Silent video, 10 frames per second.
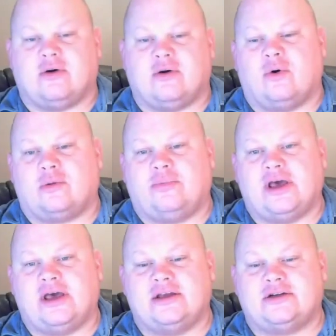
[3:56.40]
an order
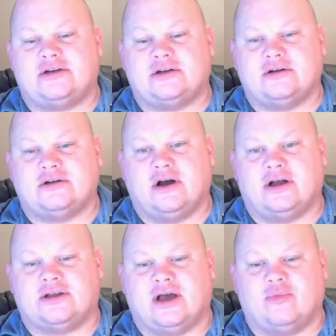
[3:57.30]
page on
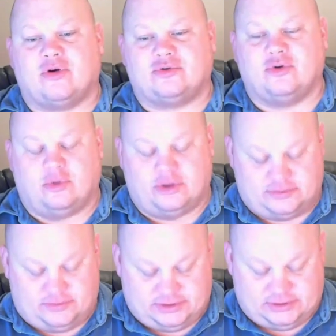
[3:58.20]
Time Warp Toolworks
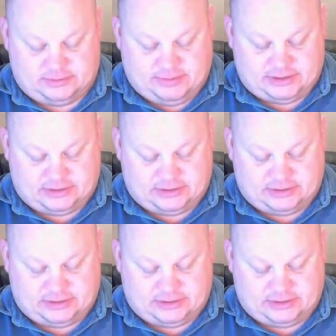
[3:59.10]
for this special,